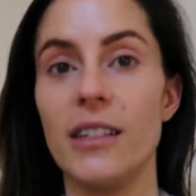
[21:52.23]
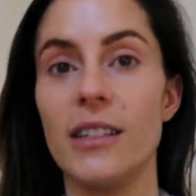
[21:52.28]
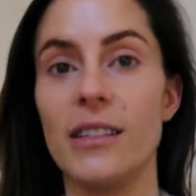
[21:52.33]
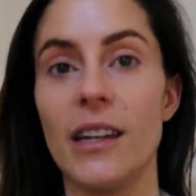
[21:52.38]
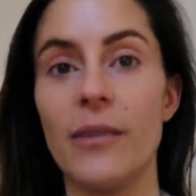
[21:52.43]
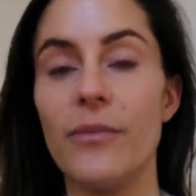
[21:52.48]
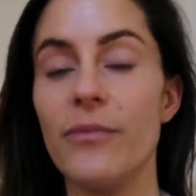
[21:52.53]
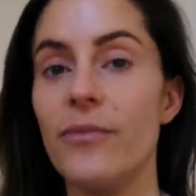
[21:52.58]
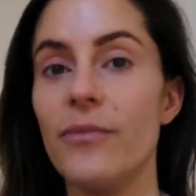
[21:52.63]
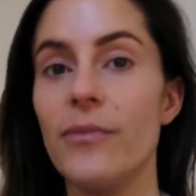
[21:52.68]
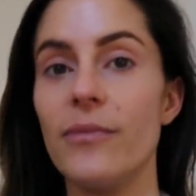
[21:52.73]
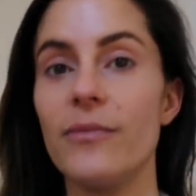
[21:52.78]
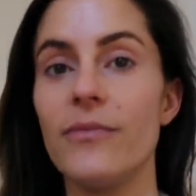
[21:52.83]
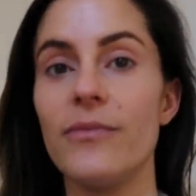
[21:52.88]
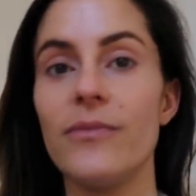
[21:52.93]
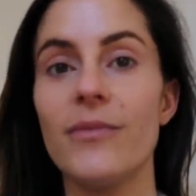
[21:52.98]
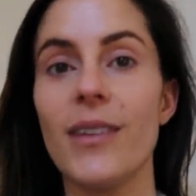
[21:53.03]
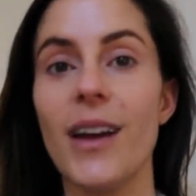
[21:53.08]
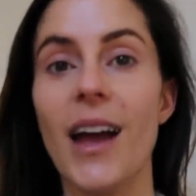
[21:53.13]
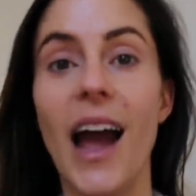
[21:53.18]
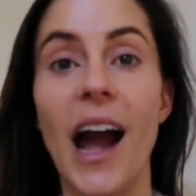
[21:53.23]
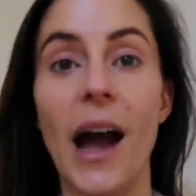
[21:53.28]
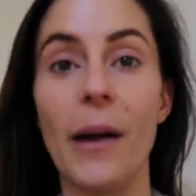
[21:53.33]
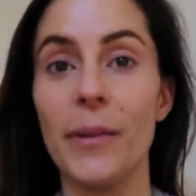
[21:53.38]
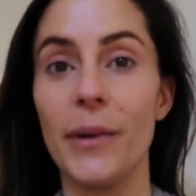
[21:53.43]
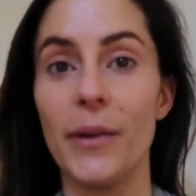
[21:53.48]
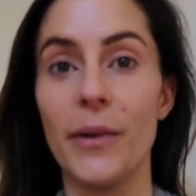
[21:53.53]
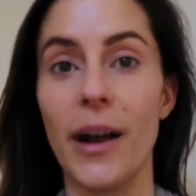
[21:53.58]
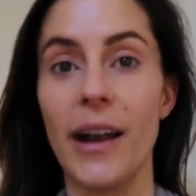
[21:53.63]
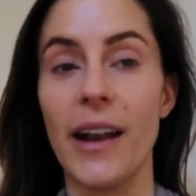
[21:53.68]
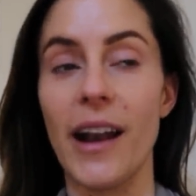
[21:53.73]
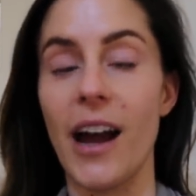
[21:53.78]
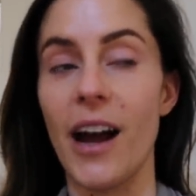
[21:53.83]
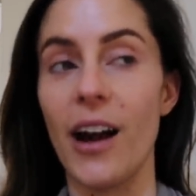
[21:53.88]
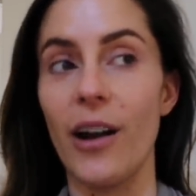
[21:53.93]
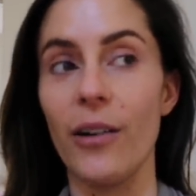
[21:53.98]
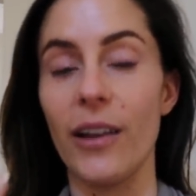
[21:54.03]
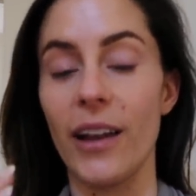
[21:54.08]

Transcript: because I'm happy right now.